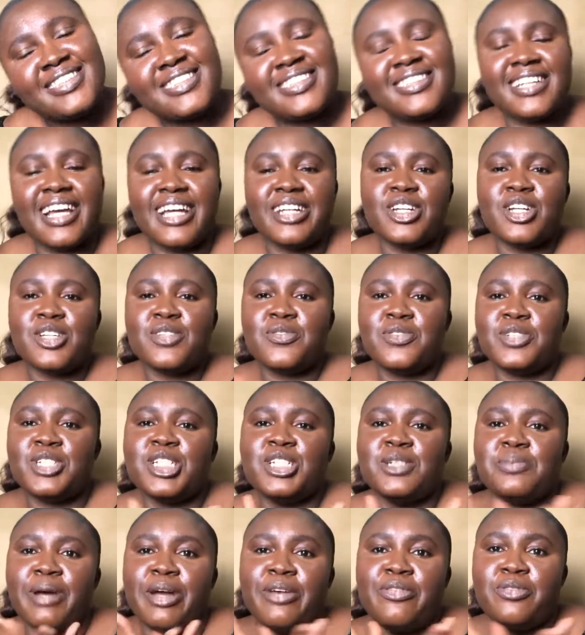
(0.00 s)
I just
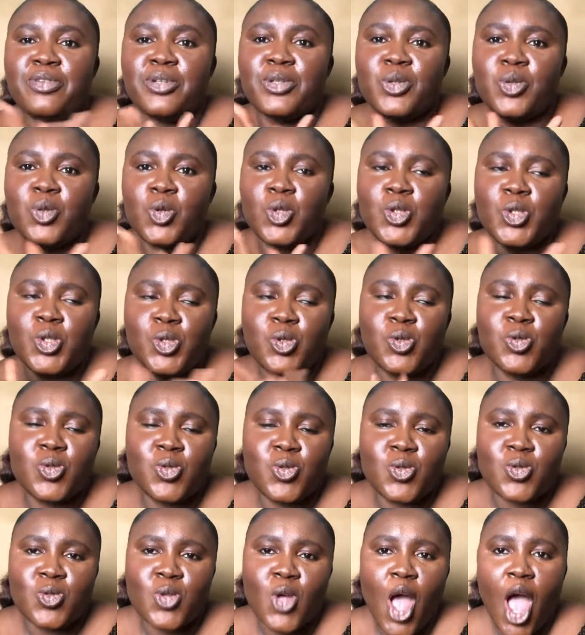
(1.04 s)
finished my photo shoot
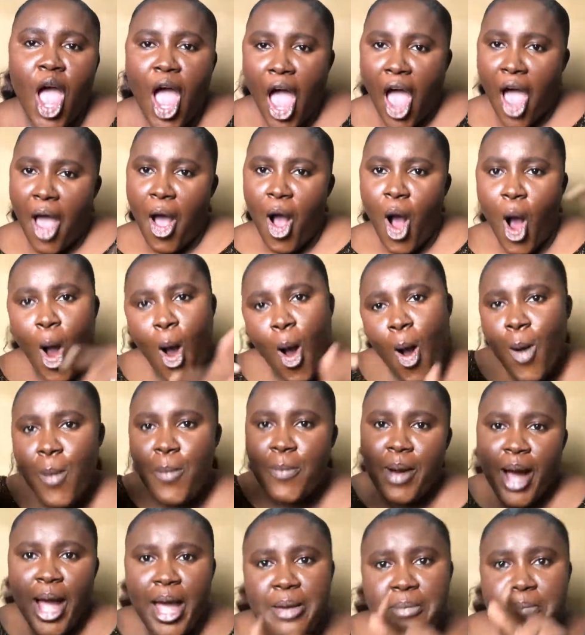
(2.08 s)
all
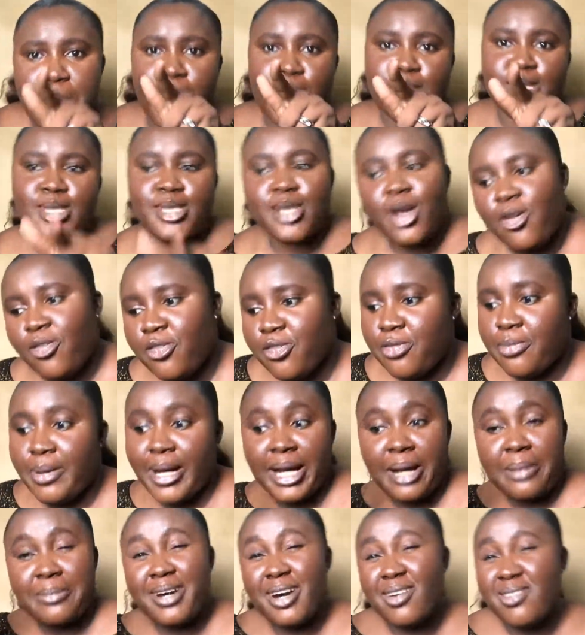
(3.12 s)
by myself. My
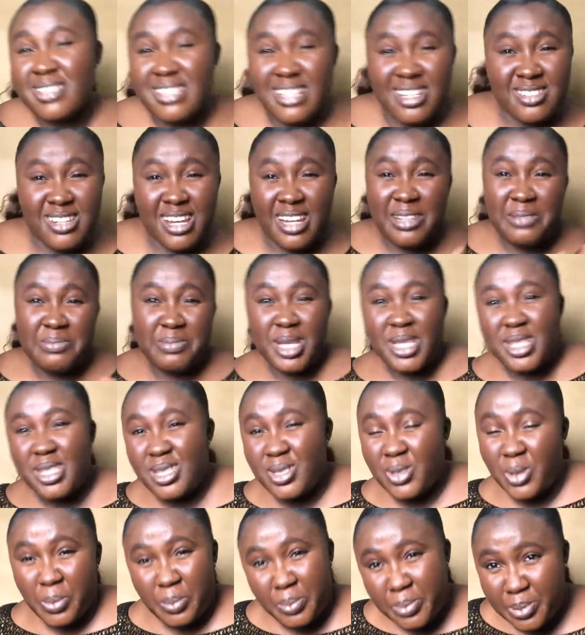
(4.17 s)
camera was actually
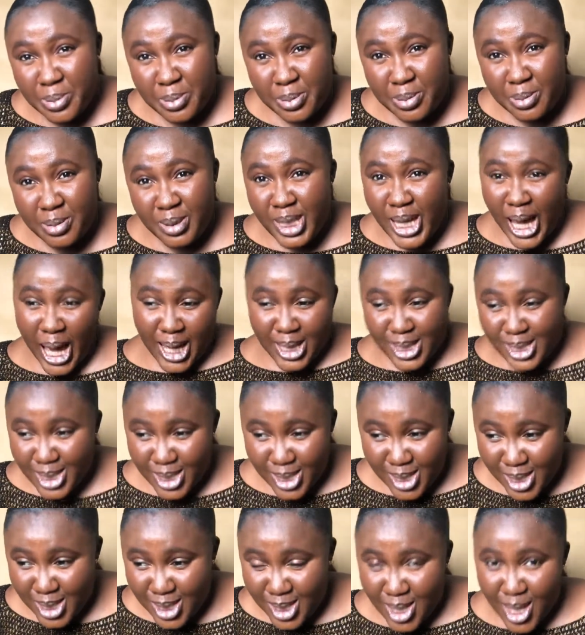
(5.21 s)
messing up, guys.
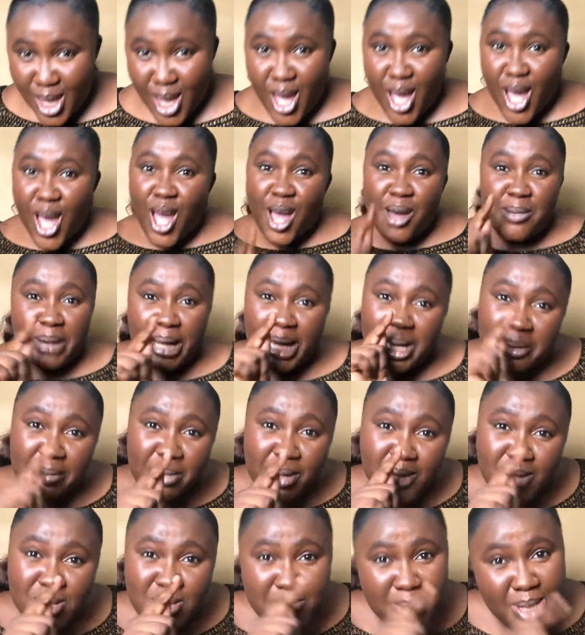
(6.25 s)
My
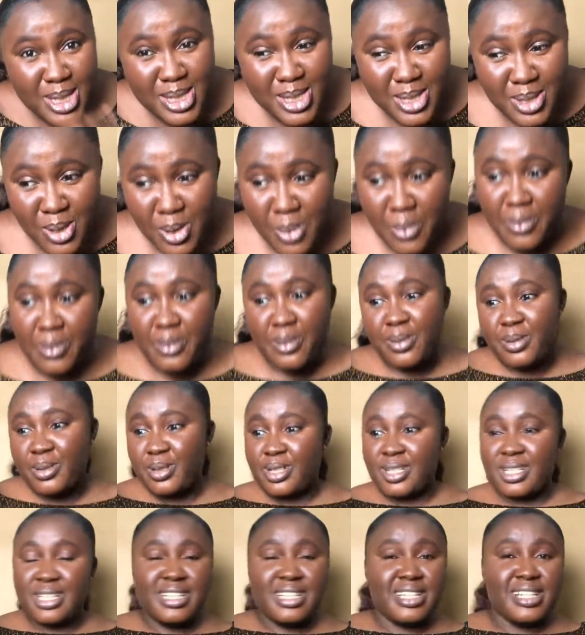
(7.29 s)
camera was messing
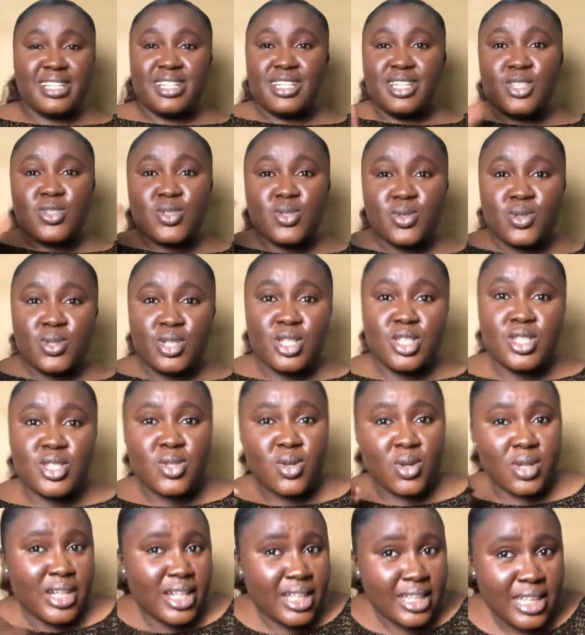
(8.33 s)
up. It's
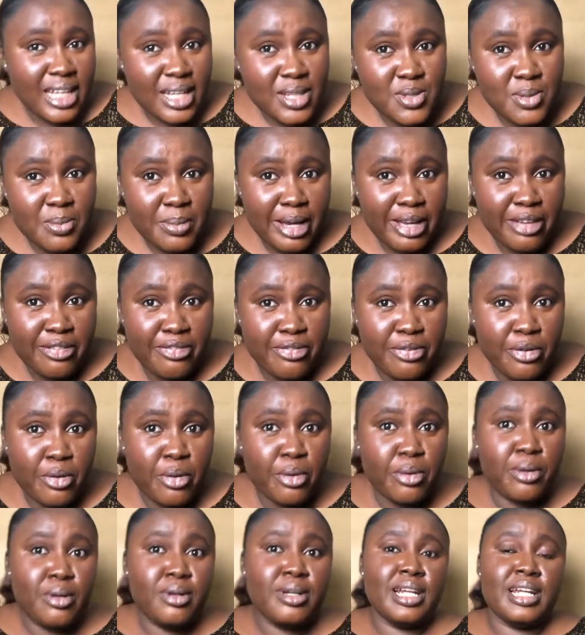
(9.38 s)
connected to my
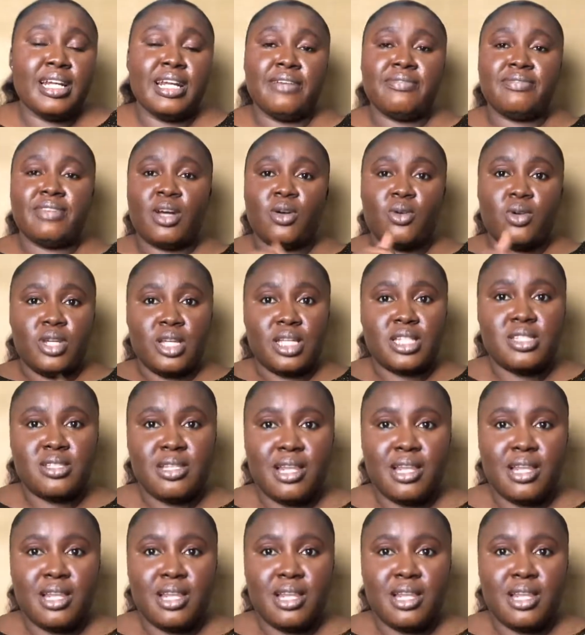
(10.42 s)
phone and after connecting.